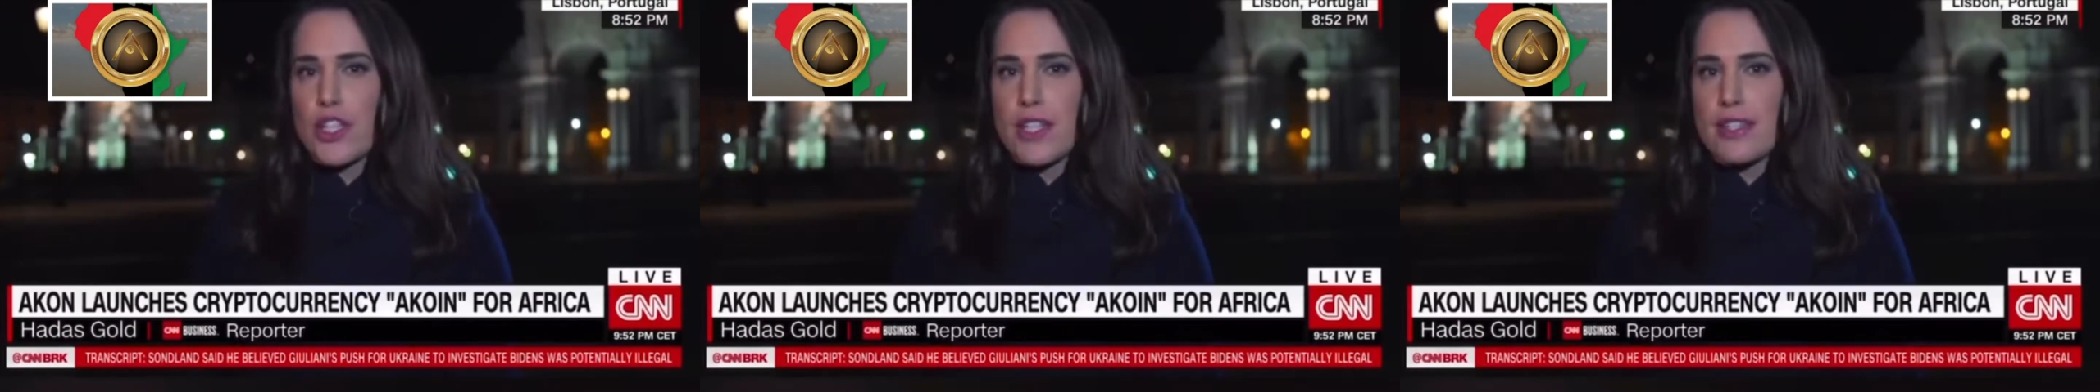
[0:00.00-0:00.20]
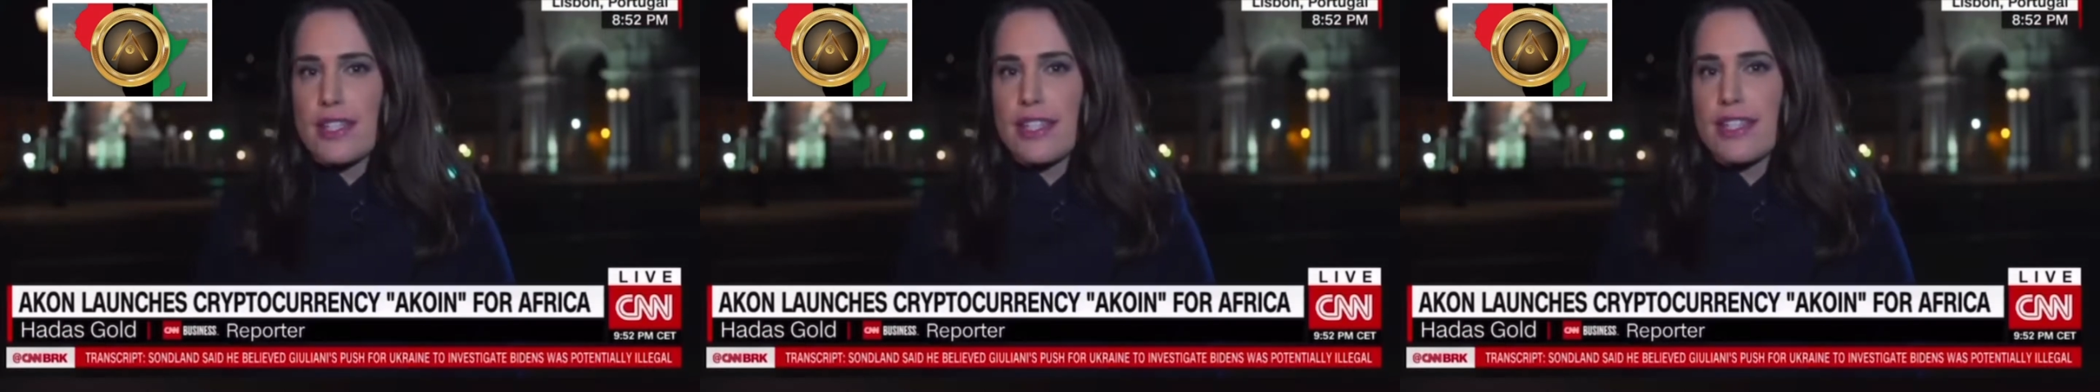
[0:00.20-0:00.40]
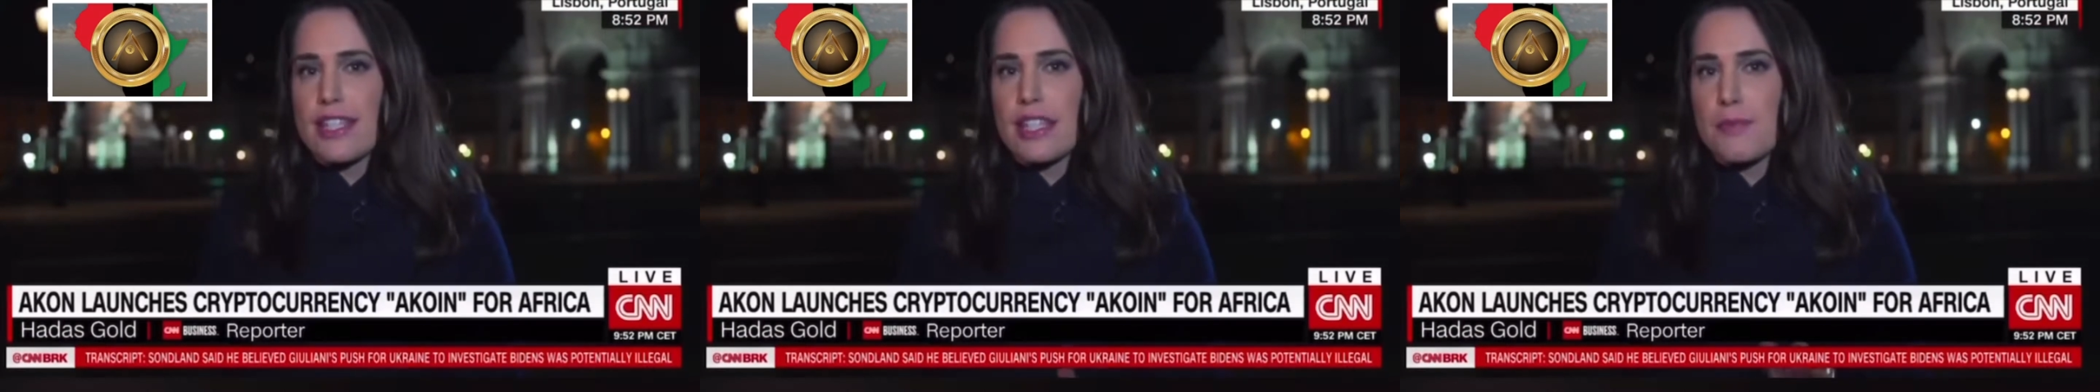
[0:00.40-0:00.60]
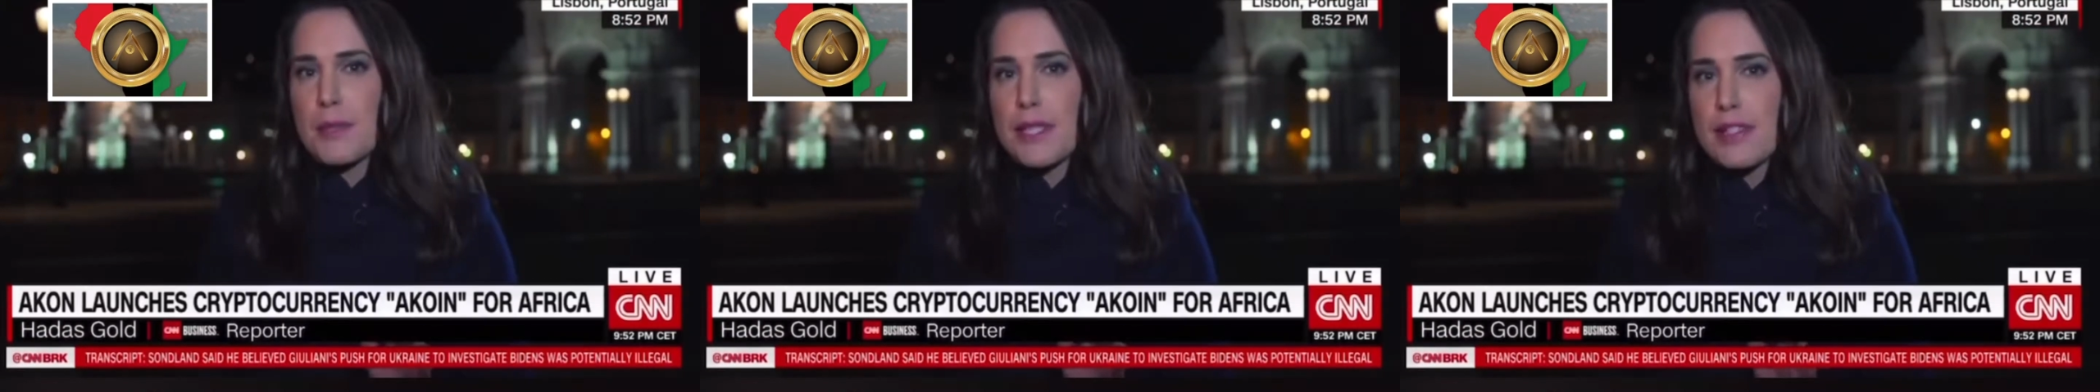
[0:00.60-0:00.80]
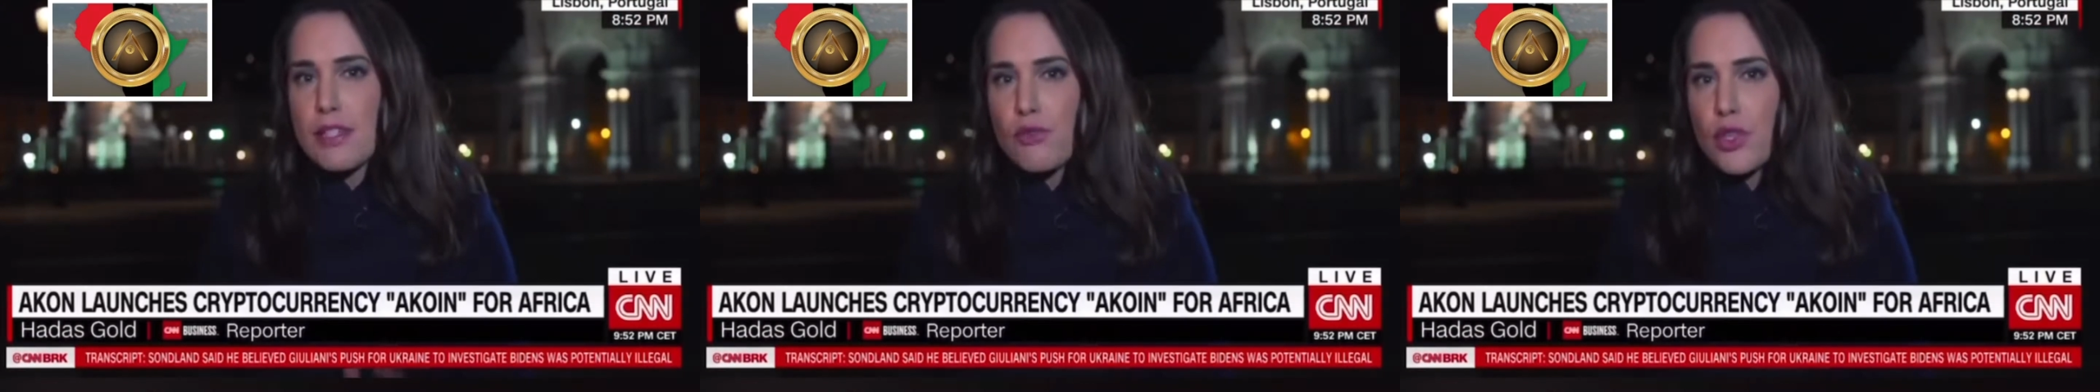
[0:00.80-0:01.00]
he says,
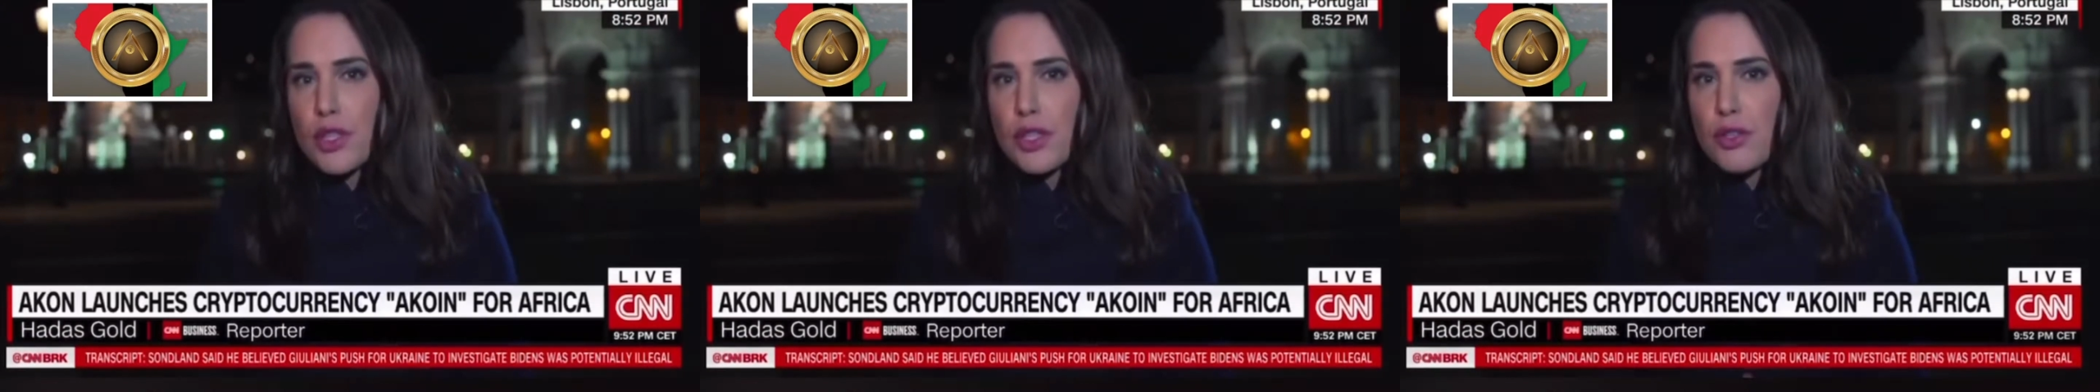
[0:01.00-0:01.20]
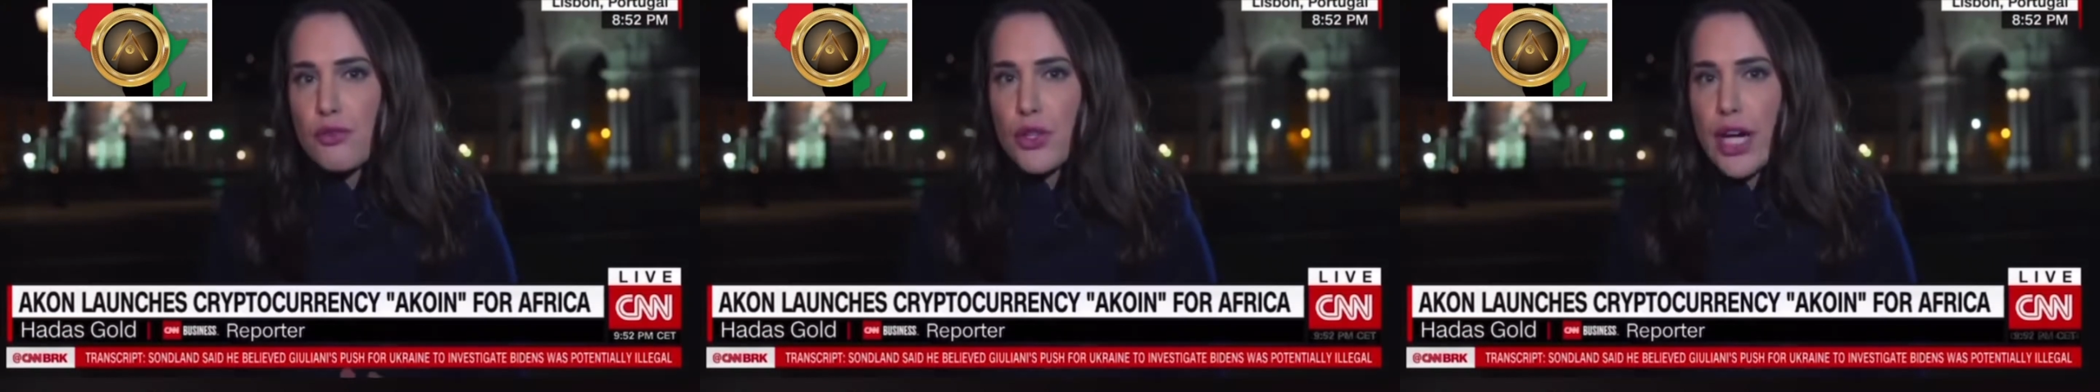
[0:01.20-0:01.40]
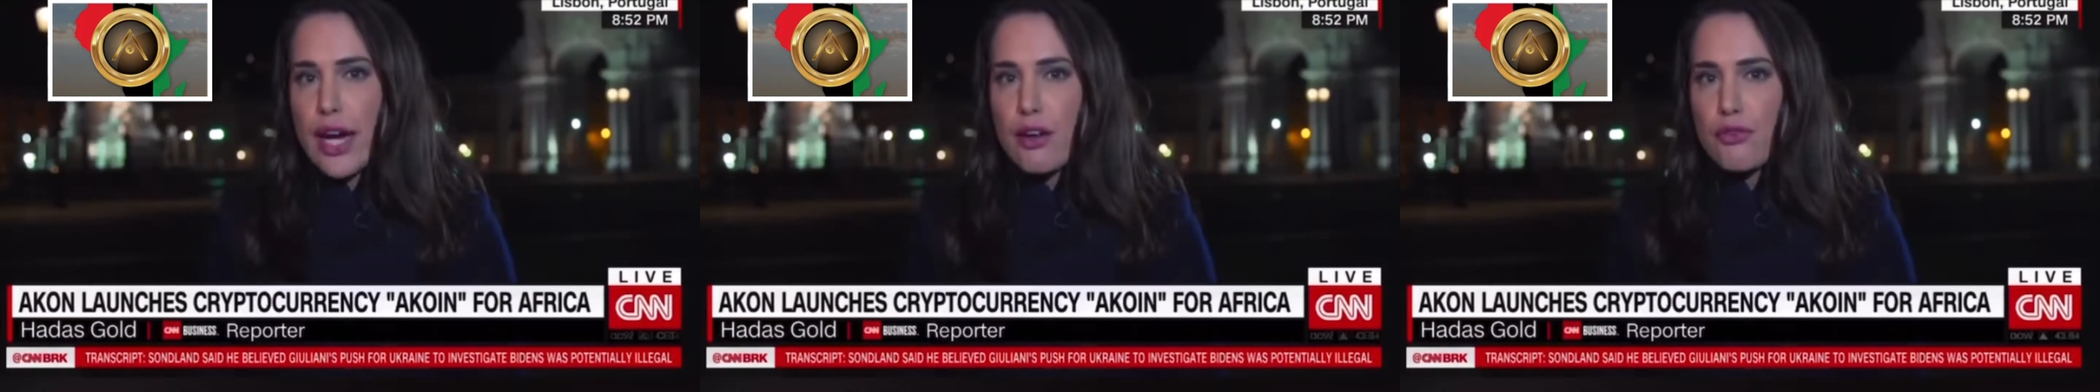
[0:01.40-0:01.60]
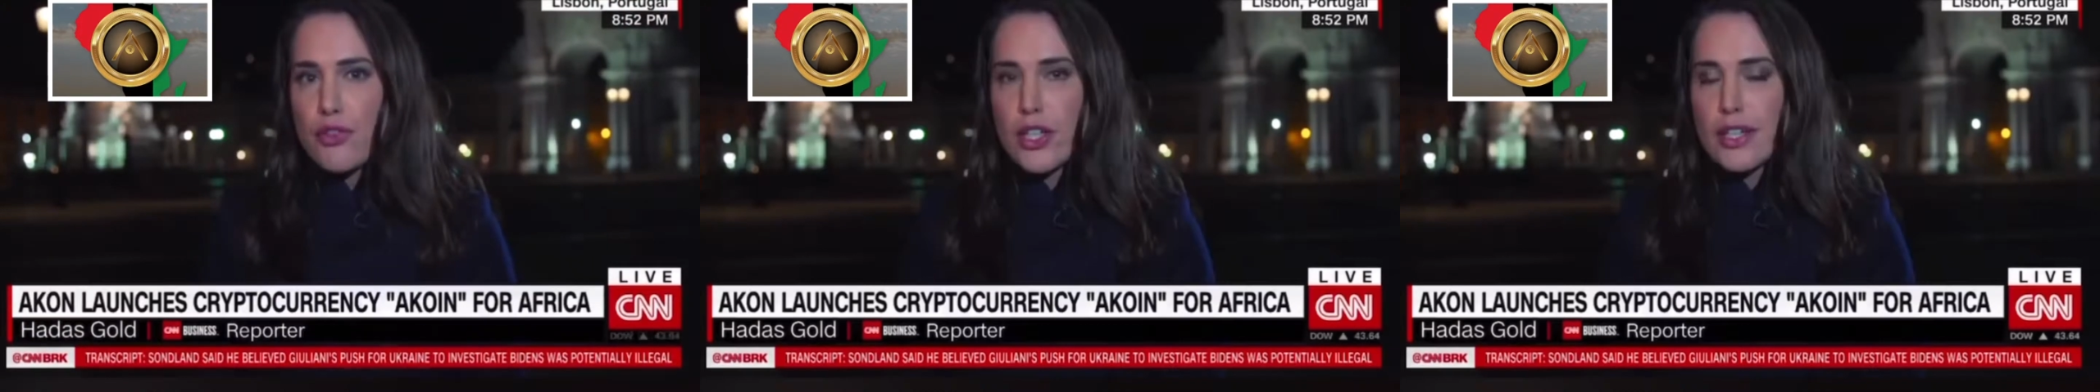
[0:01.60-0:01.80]
specifically for Africa.